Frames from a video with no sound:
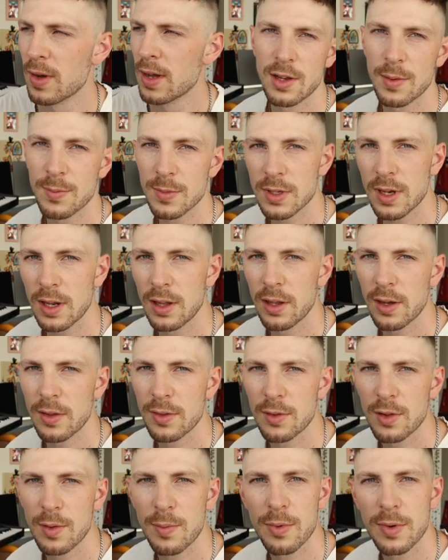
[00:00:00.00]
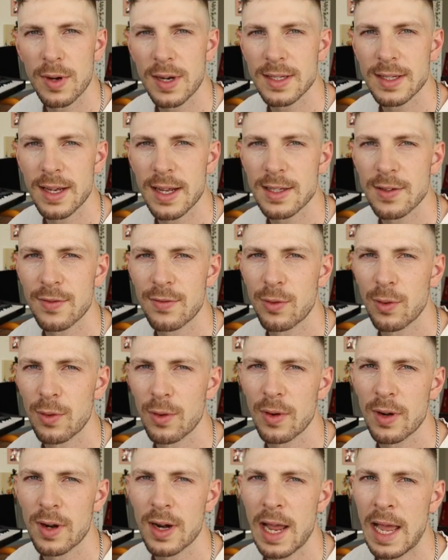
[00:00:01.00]
So I'm just going to look through the presets
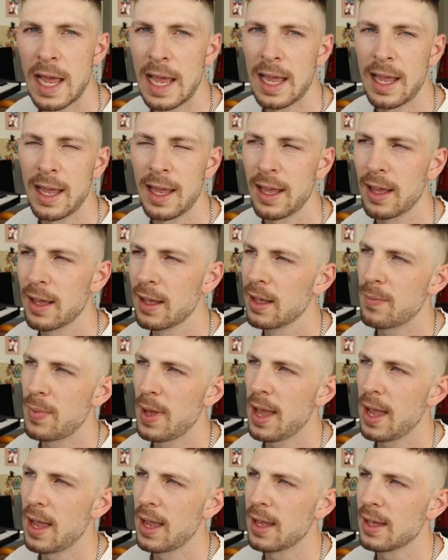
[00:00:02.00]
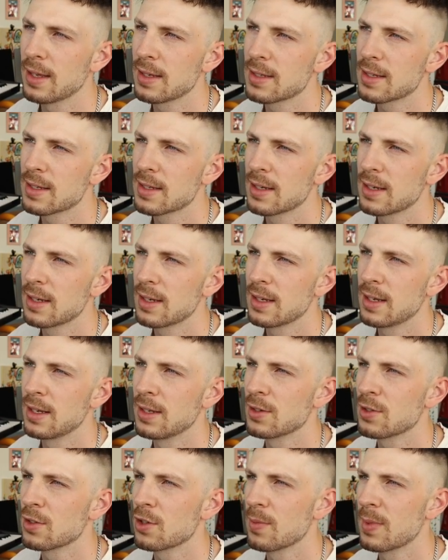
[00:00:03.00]
for a bass
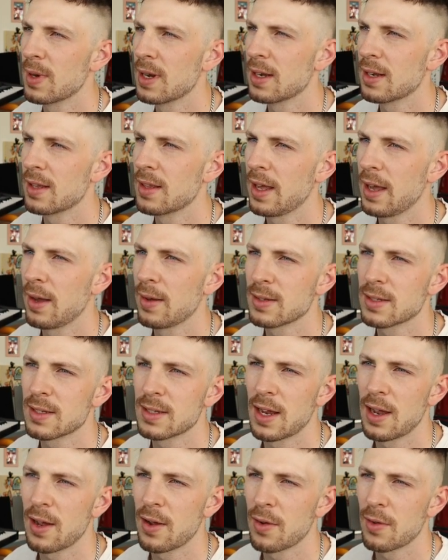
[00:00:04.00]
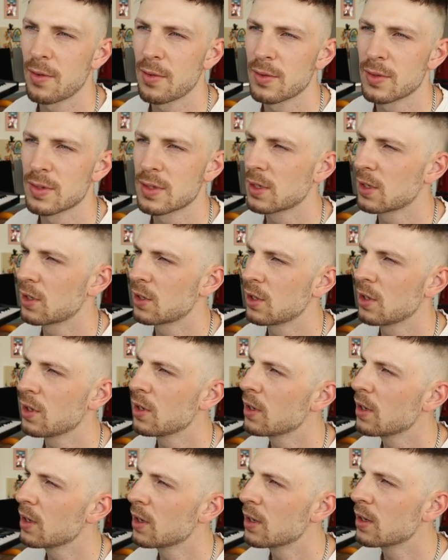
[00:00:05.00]
instrument that sounds
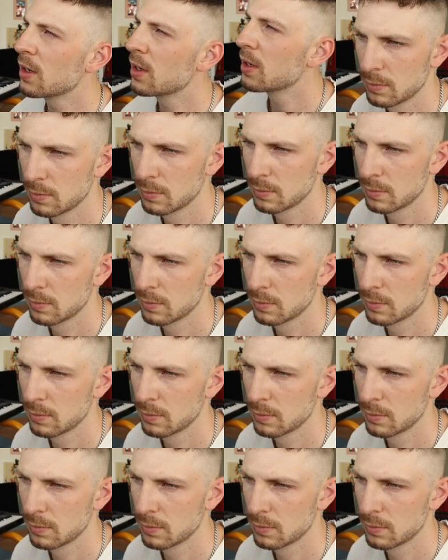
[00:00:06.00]
good.